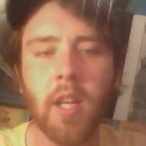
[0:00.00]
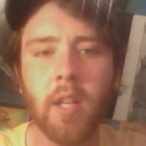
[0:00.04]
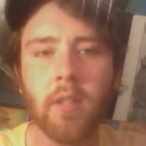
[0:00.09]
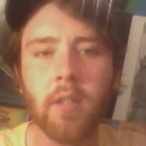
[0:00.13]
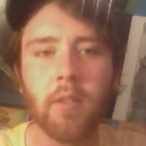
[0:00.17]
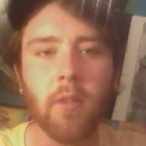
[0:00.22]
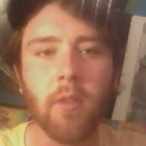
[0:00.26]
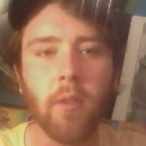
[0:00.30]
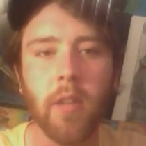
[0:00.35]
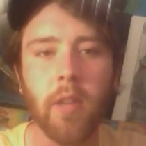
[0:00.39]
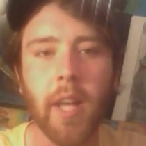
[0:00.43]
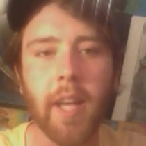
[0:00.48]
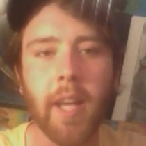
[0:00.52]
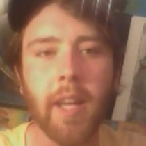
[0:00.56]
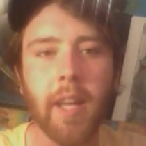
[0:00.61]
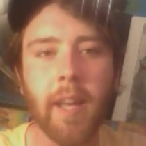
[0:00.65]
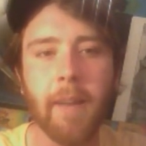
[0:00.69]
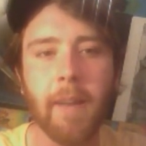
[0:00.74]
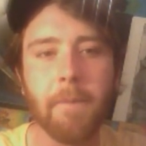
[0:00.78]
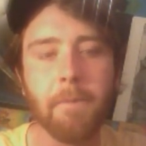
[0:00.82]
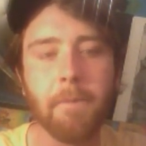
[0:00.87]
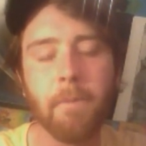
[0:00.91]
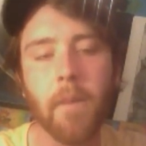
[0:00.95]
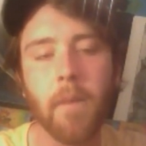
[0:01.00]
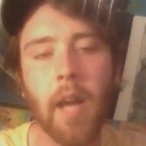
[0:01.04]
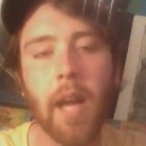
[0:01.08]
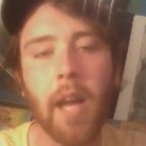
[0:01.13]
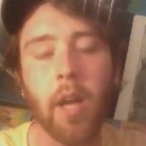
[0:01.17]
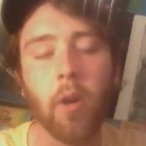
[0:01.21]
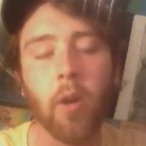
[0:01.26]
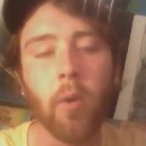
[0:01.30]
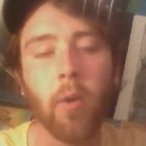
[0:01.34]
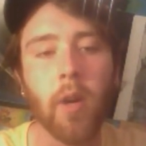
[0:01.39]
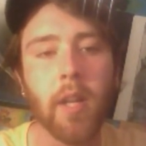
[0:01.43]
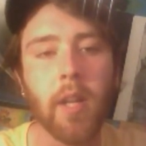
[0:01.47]
So like I
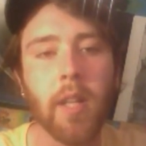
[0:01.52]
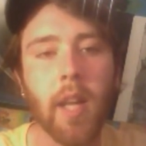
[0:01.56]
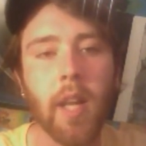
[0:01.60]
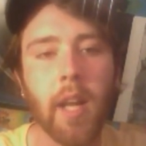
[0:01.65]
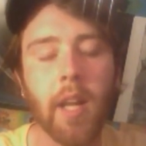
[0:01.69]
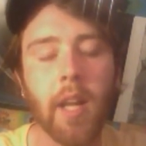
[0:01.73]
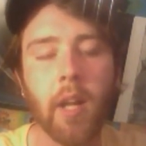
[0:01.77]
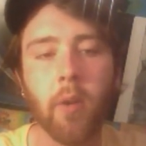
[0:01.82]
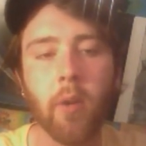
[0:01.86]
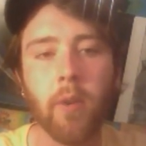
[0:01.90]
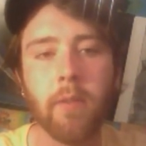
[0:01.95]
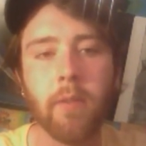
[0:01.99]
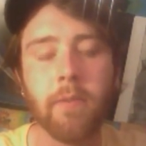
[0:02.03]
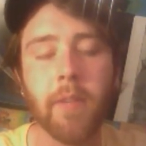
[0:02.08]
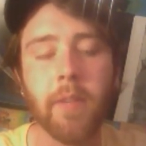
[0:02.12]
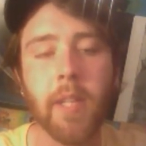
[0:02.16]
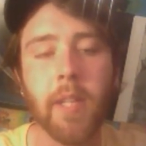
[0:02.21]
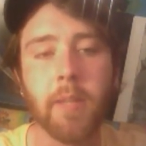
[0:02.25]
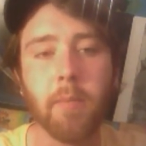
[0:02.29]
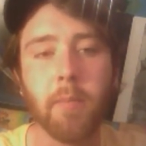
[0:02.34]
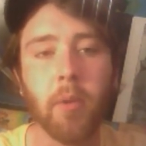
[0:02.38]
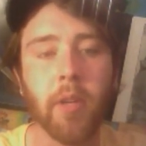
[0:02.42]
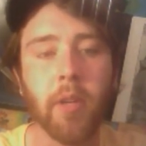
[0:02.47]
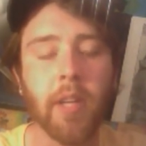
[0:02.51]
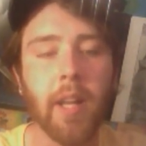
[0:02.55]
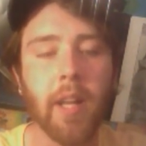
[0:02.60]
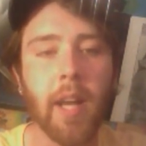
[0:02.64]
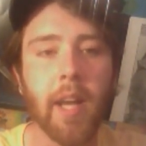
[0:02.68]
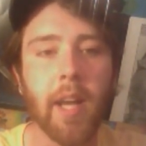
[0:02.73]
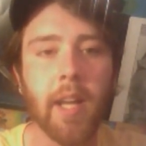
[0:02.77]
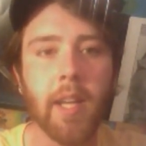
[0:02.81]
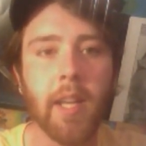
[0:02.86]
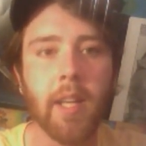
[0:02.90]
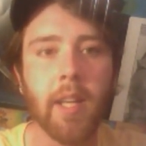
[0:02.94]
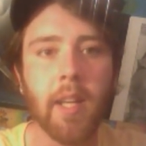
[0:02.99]
go online, I go on Facebook, and
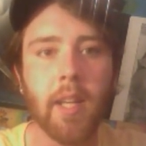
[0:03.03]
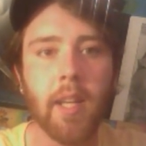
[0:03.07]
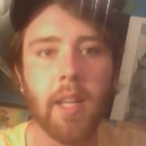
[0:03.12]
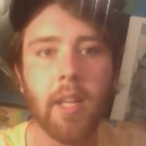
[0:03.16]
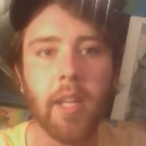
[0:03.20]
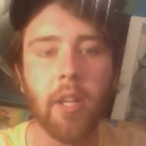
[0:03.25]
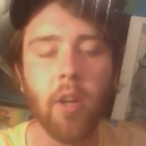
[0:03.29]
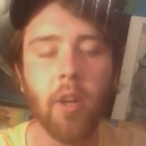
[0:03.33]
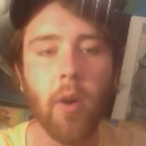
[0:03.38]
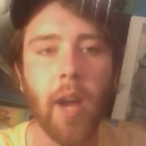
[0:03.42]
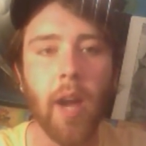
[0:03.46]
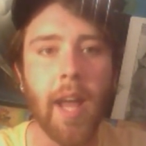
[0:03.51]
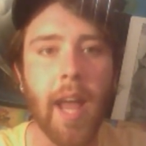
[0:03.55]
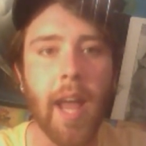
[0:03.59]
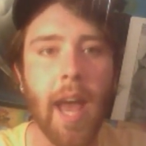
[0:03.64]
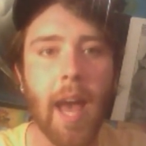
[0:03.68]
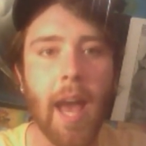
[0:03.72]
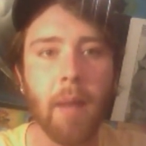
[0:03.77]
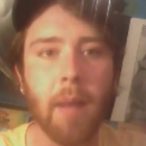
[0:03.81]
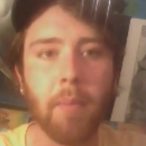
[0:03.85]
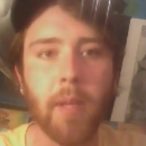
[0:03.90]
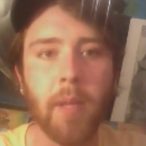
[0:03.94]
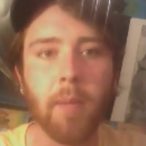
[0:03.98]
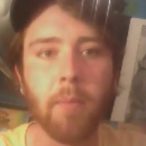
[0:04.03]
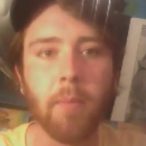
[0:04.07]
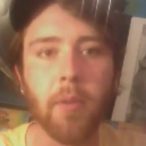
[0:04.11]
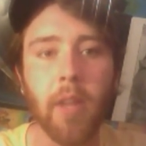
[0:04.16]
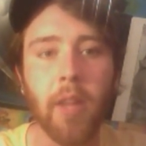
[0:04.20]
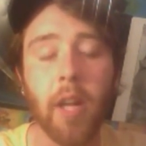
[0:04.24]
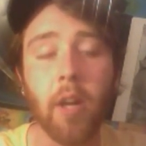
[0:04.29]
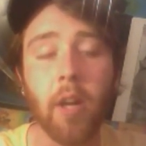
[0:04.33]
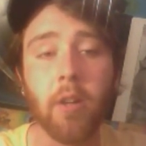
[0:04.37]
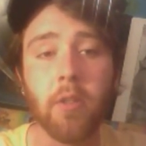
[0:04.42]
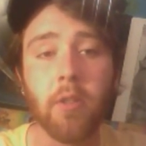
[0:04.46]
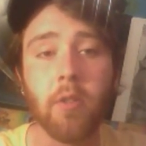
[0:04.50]
I add people
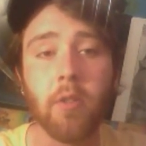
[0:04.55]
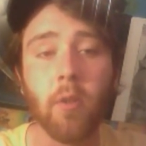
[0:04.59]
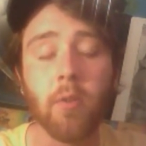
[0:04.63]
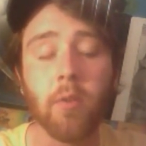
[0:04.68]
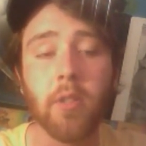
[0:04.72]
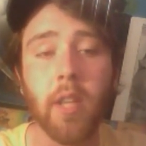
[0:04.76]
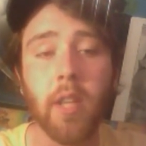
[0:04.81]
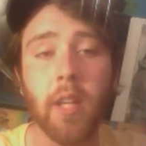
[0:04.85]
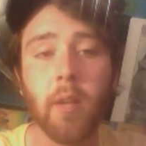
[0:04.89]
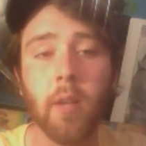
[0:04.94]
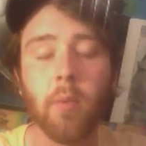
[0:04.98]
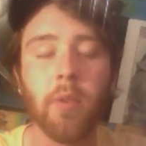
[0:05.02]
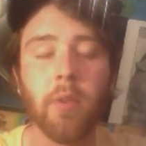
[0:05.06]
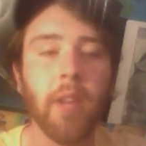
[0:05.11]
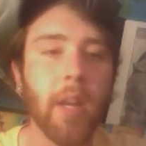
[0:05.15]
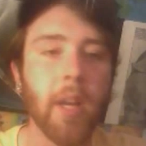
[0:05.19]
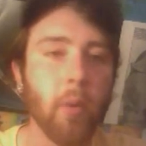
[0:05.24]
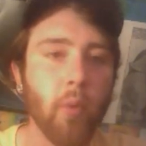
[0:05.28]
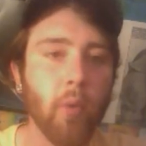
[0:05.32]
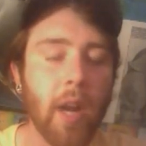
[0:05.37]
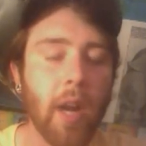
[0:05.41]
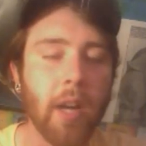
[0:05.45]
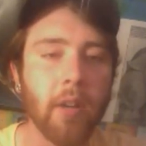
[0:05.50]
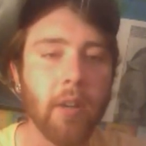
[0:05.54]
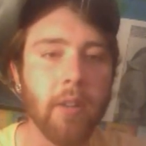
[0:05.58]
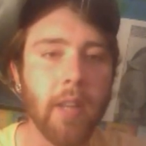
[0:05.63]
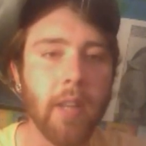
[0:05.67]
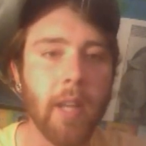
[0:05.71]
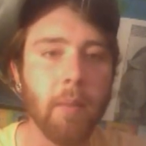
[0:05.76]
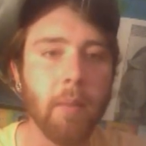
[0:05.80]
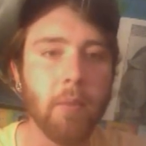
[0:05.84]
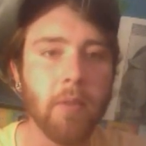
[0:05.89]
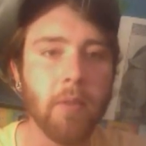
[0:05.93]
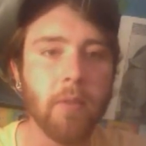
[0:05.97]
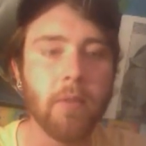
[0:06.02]
that are associated with like record
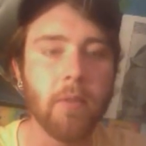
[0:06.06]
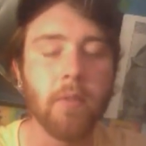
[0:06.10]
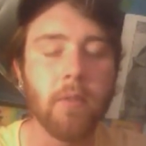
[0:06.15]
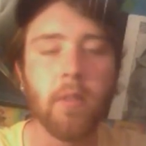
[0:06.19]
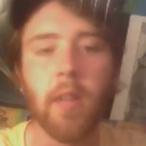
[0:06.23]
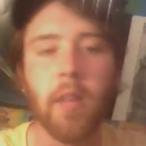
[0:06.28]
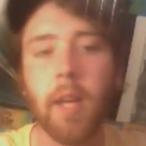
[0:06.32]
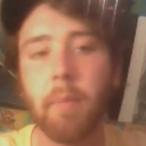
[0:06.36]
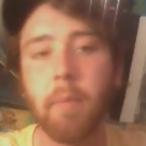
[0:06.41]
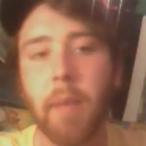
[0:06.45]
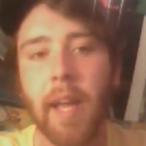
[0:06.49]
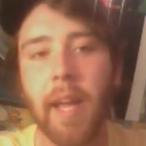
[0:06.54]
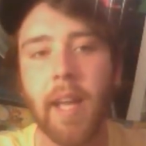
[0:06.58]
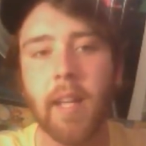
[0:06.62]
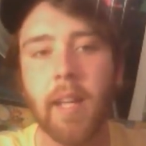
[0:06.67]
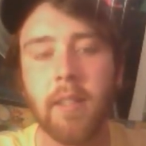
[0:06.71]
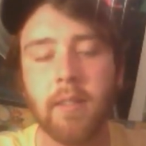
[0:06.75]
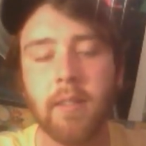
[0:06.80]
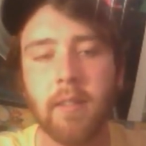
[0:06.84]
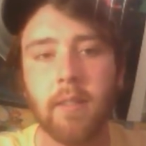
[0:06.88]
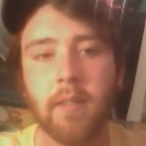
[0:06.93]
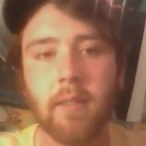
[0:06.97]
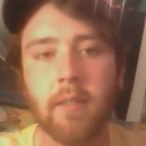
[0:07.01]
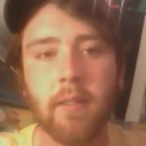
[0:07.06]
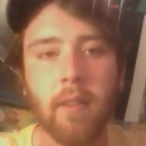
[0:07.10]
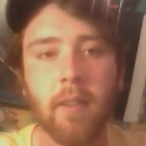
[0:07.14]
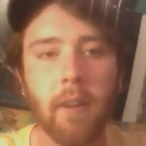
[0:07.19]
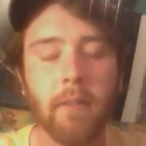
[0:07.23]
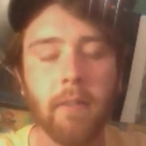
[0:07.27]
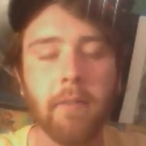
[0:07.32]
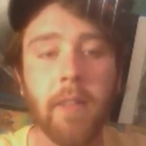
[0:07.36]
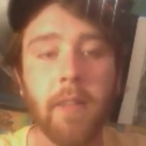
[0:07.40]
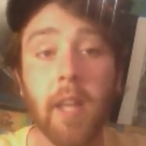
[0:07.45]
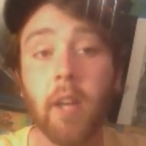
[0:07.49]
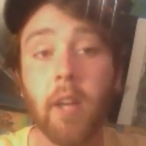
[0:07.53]
labels or like bands and
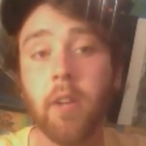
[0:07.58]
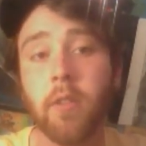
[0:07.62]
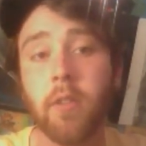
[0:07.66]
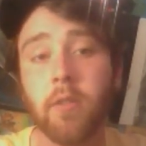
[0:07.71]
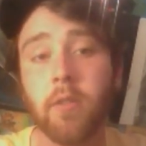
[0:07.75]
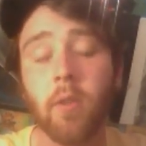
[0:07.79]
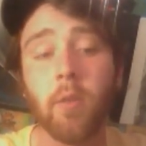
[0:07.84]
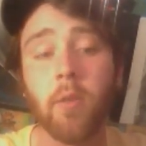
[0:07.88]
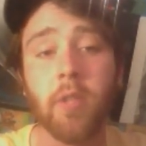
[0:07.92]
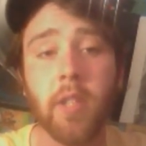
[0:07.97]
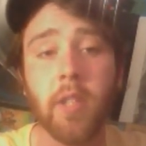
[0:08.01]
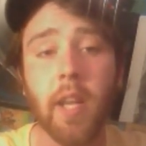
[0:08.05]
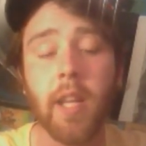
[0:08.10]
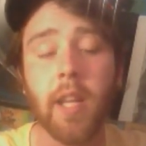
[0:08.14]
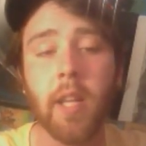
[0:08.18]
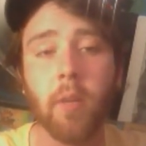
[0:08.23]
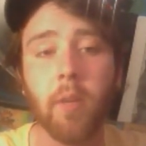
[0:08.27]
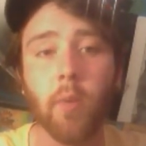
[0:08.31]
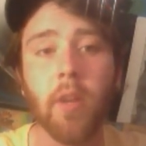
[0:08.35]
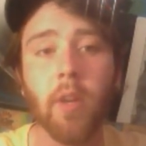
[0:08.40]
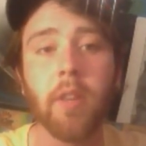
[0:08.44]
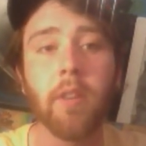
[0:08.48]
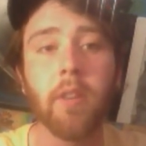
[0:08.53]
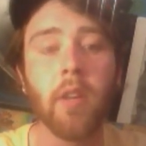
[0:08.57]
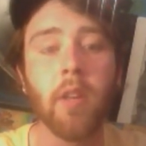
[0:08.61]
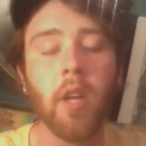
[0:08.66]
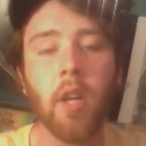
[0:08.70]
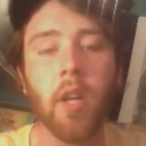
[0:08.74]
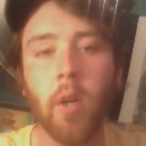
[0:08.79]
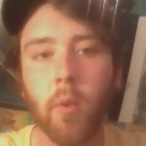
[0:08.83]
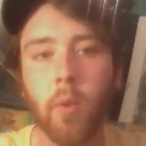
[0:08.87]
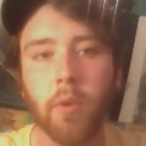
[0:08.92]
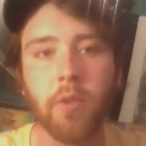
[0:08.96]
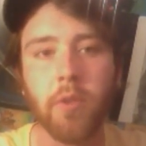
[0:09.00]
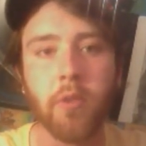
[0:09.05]
stuff that are associated with
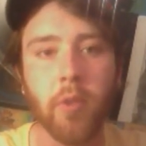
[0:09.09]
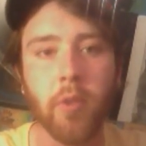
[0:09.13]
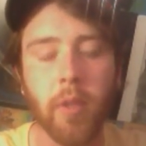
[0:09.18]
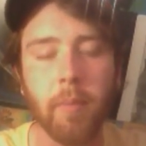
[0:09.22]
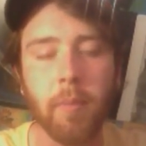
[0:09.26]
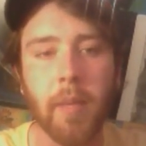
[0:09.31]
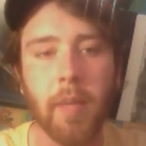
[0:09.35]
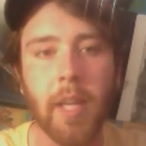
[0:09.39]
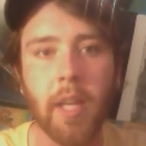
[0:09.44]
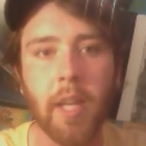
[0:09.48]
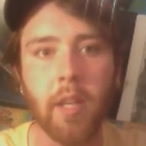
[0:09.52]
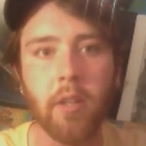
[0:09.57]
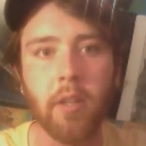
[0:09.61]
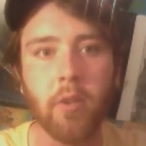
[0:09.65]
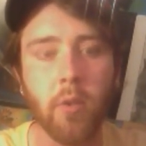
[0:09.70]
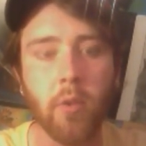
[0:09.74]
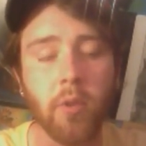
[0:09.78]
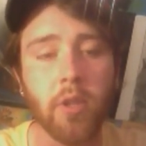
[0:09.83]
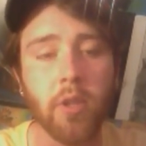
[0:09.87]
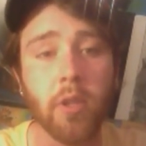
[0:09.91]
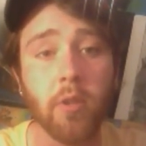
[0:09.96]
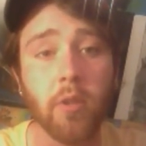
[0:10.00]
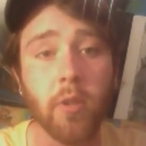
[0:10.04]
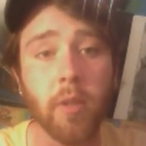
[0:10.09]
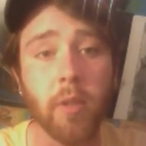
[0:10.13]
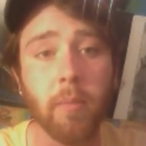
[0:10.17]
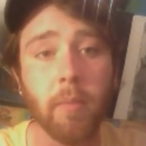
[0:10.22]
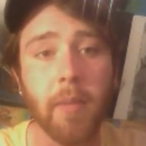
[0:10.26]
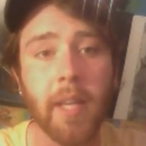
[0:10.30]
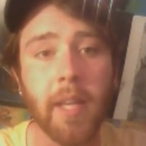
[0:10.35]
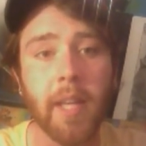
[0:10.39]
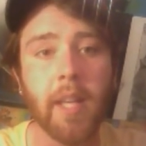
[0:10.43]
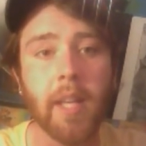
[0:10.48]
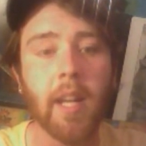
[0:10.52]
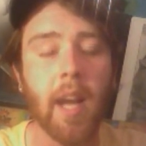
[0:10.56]
dreaming and lucid
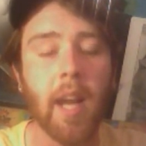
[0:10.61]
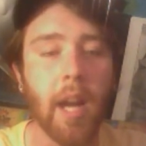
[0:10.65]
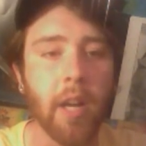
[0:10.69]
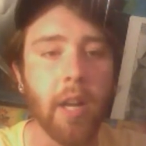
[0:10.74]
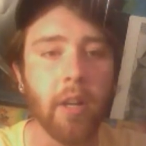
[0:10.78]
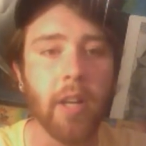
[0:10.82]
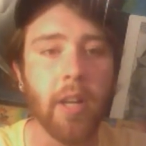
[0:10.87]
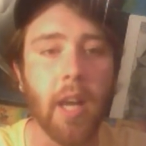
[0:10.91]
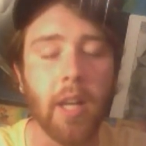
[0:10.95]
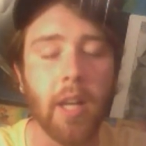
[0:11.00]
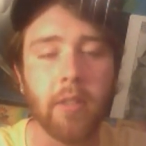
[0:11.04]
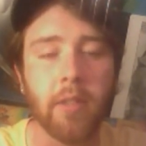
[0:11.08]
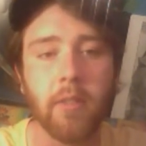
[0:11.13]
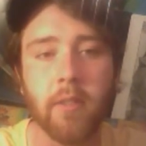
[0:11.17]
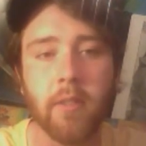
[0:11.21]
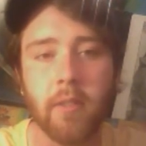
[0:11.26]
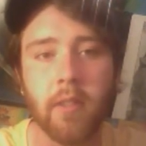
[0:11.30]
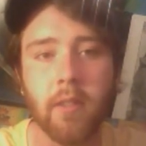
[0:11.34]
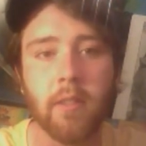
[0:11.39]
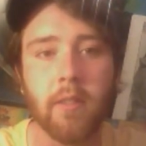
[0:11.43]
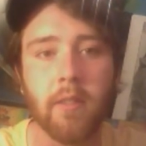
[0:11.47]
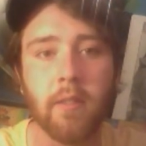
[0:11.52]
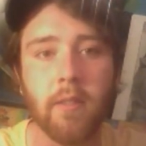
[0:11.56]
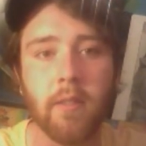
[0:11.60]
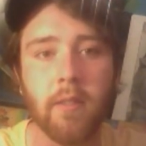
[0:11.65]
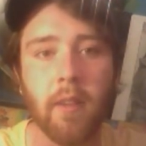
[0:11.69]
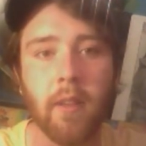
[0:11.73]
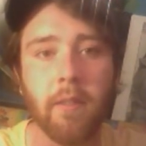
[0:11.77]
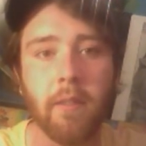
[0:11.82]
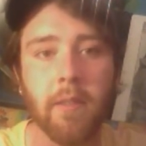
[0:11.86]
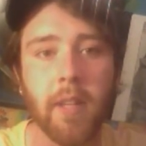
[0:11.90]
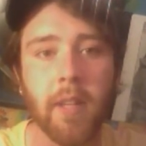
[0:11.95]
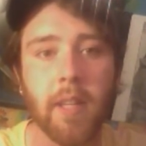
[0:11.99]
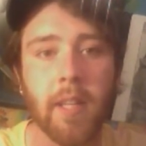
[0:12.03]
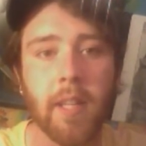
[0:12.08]
dreaming and higher consciousness and
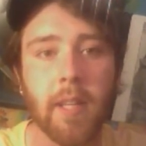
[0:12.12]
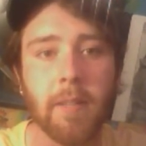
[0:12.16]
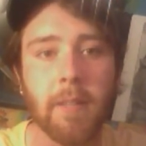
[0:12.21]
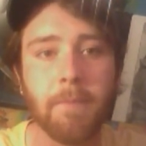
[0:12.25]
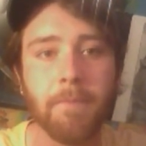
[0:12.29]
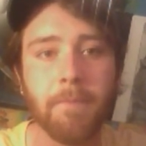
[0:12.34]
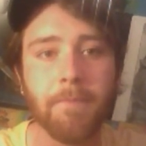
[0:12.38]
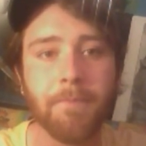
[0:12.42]
stuff like that.